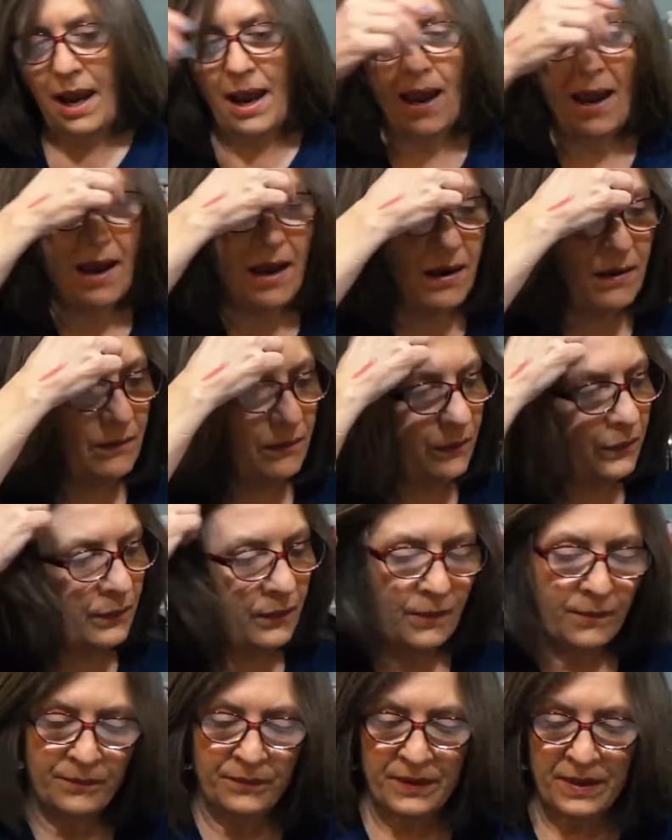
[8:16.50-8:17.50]
have.
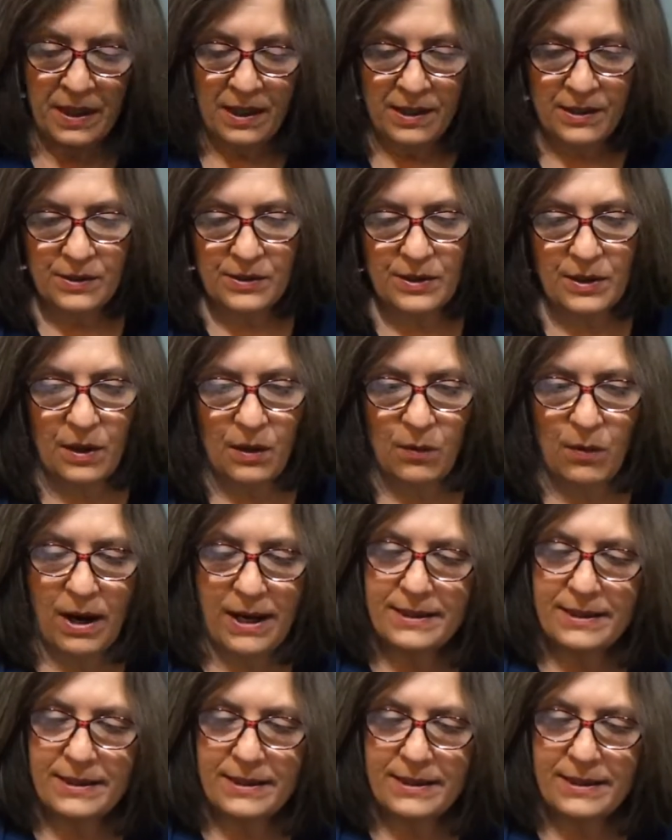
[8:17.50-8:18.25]
So